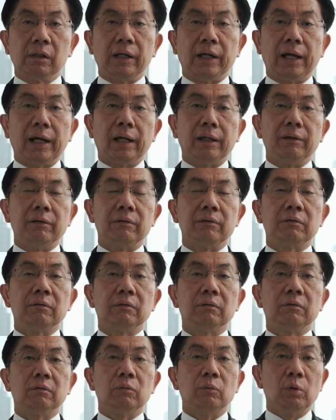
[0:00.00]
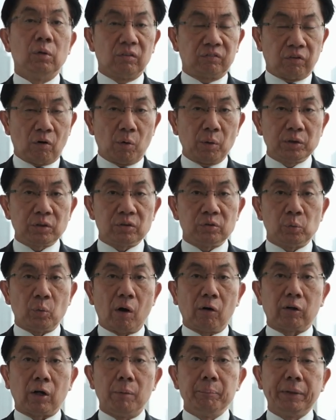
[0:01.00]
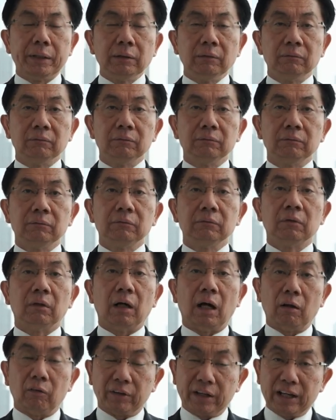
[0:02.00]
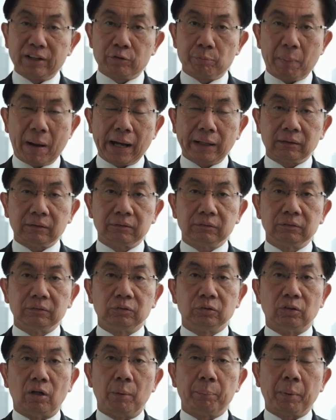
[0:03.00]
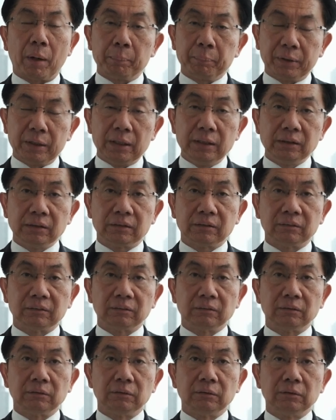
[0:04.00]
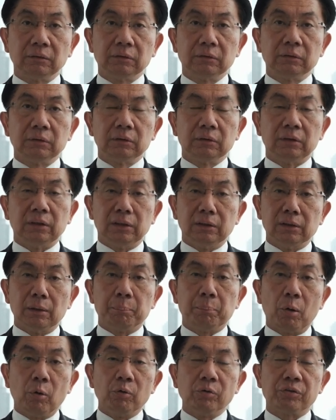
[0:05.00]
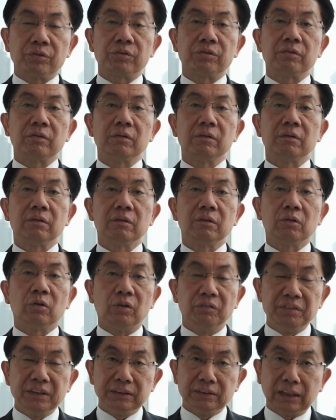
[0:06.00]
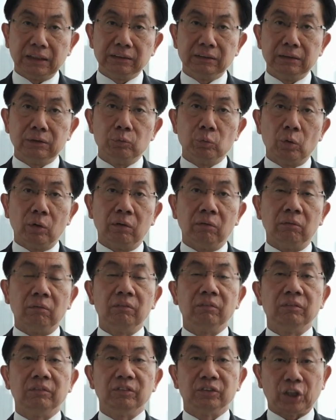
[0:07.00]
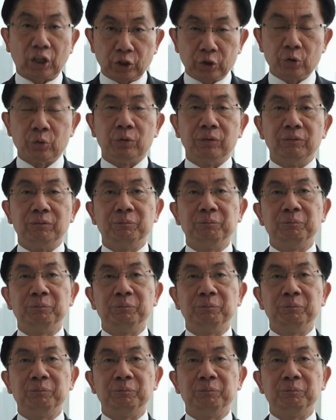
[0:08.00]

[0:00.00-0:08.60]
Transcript: And we look forward to welcoming our guests back to our properties in the post-COVID-19 world. Thank you.